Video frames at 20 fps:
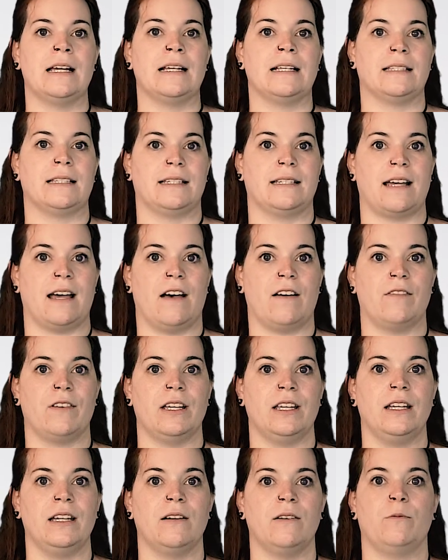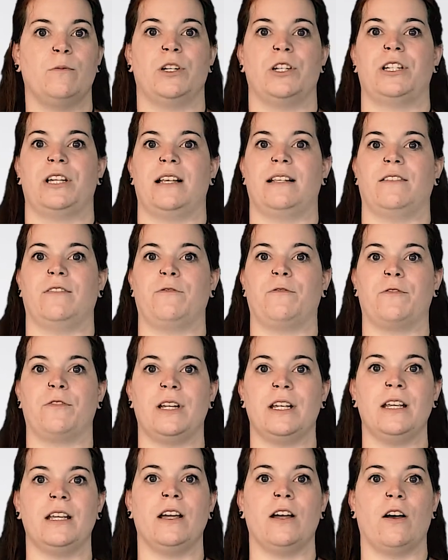Citavi, which has a
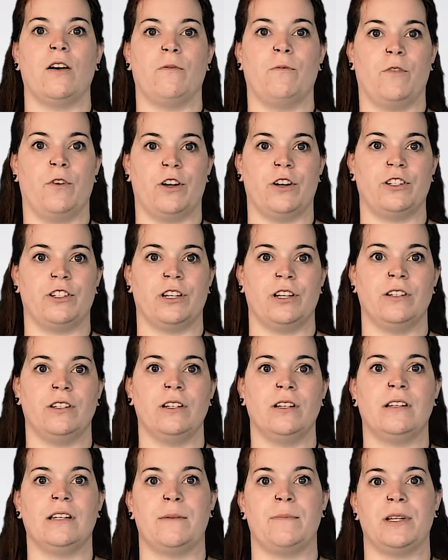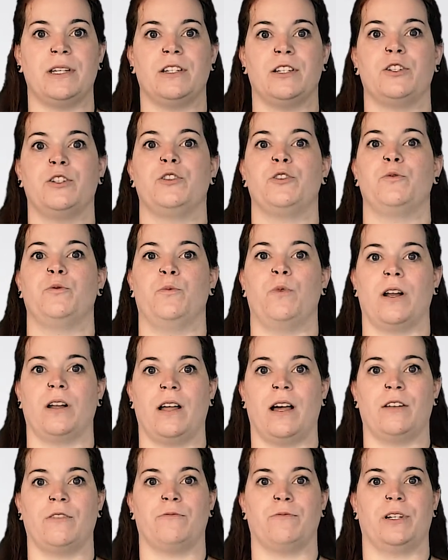free version limited to
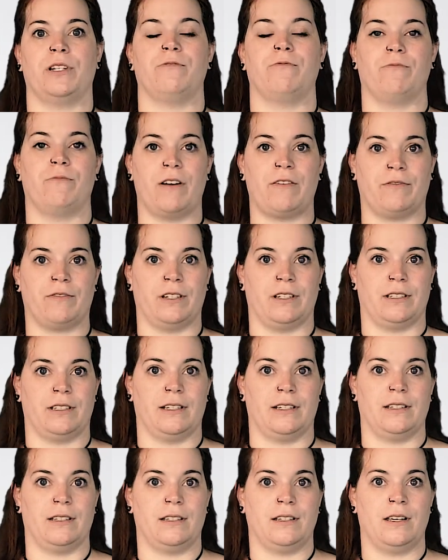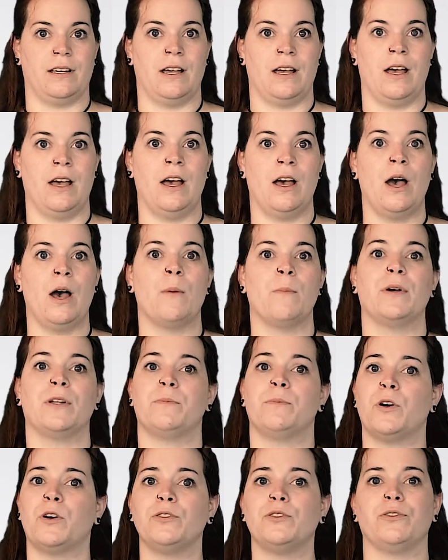100 references. But
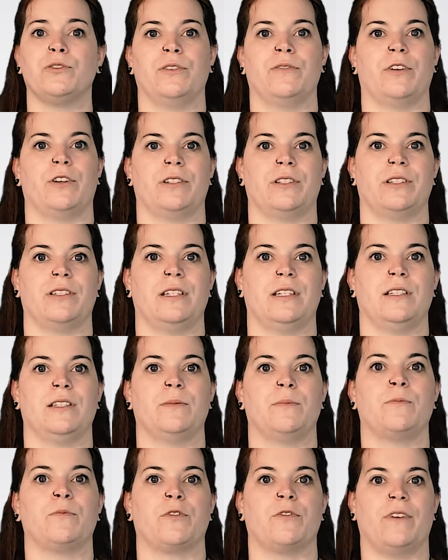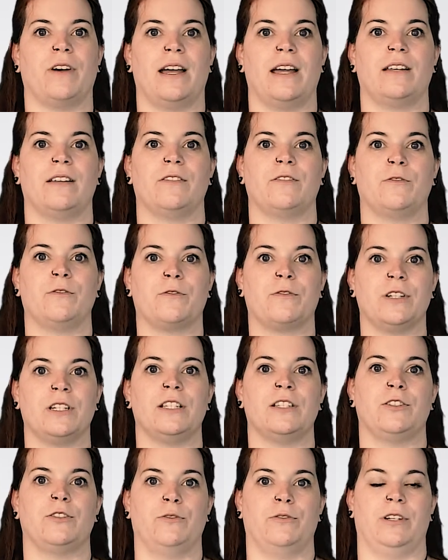most universities provide free
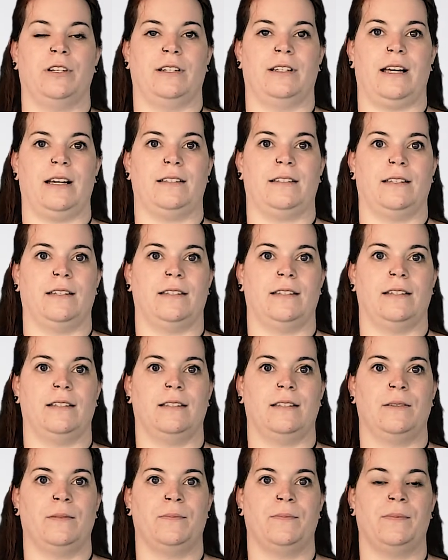student licenses.